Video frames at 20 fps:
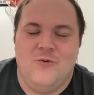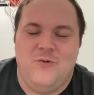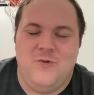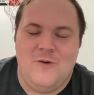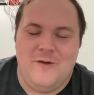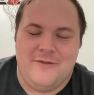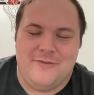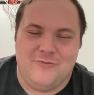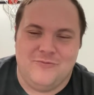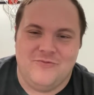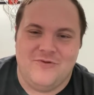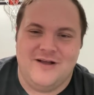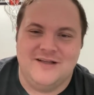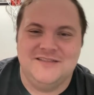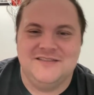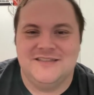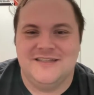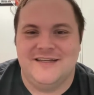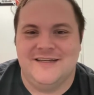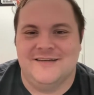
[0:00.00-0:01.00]

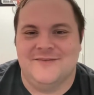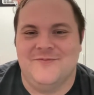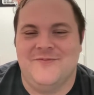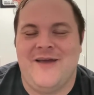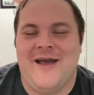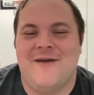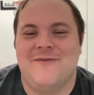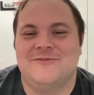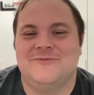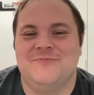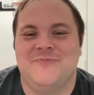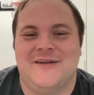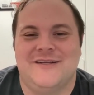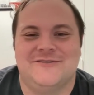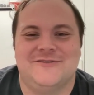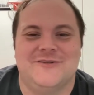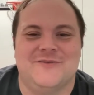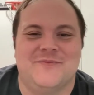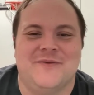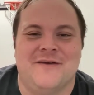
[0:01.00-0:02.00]
Russ and
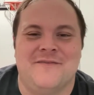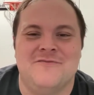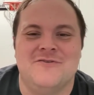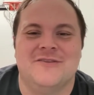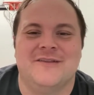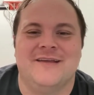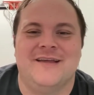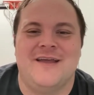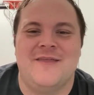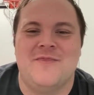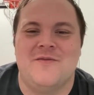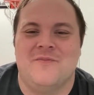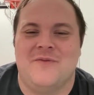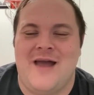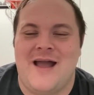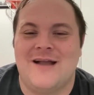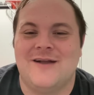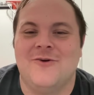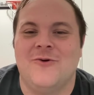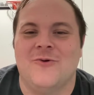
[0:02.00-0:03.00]
Patrick Beverly in the
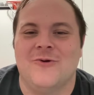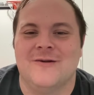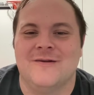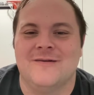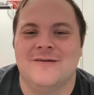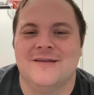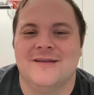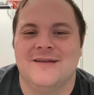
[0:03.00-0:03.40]
backcourt.